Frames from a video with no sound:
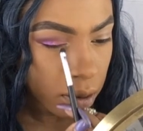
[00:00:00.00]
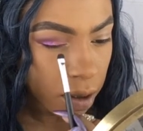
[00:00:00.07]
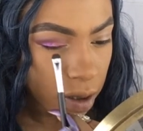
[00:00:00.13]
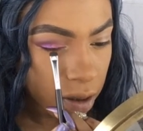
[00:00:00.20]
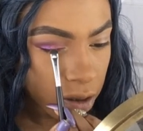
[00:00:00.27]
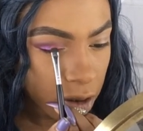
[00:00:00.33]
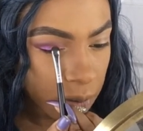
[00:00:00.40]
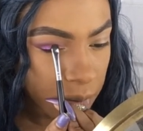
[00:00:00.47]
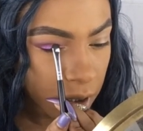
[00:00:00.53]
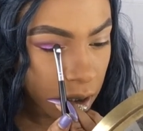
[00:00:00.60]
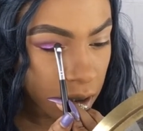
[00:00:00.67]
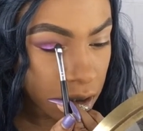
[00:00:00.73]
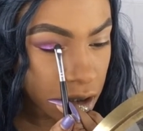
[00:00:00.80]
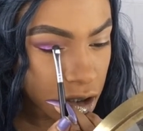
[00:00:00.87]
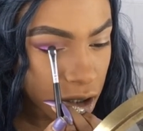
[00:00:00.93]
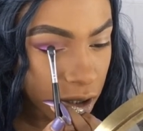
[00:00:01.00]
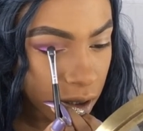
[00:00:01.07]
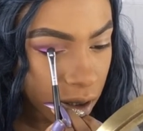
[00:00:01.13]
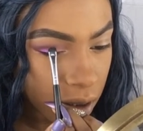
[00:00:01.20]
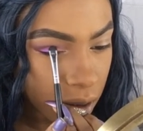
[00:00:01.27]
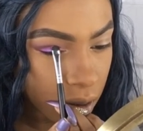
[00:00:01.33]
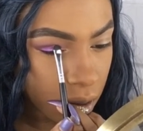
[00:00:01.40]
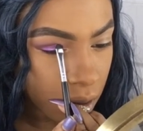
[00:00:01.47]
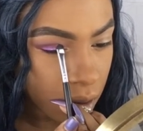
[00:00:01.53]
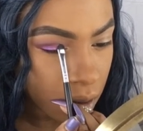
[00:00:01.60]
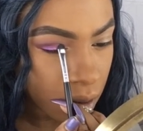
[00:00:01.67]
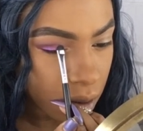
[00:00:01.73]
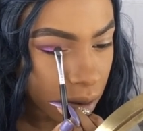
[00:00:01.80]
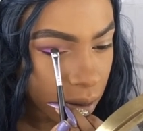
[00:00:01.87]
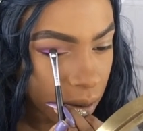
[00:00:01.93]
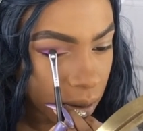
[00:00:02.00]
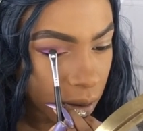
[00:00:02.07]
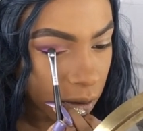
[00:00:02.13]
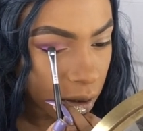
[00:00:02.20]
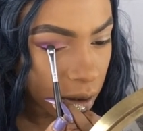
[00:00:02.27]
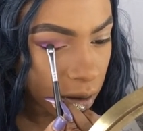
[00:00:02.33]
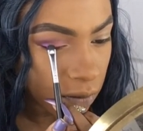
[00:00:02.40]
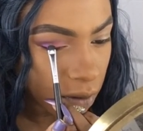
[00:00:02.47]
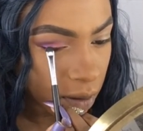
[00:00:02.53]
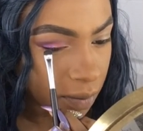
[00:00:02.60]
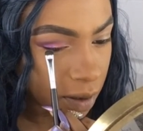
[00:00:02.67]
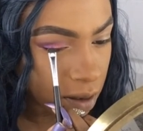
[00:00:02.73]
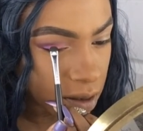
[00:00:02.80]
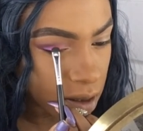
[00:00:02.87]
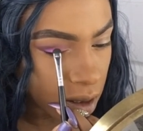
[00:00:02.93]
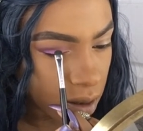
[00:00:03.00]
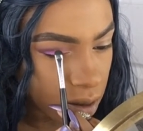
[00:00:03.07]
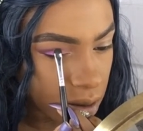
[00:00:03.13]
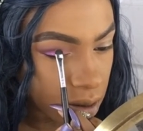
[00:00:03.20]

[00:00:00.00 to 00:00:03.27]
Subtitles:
that other pink shade, if that makes sense.